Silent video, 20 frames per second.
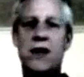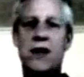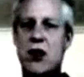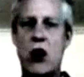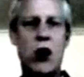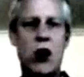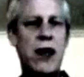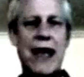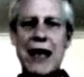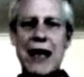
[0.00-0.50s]
the
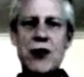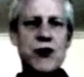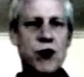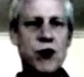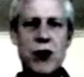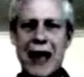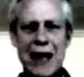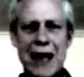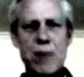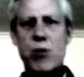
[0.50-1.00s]

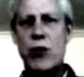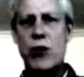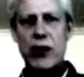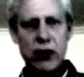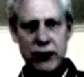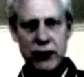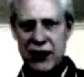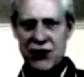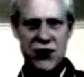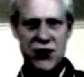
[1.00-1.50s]
Archangel
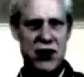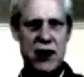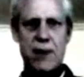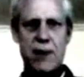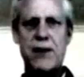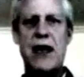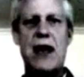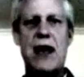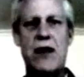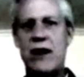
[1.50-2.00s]
Gabriel doesn't
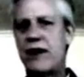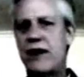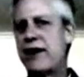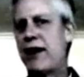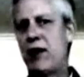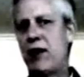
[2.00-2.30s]
come down and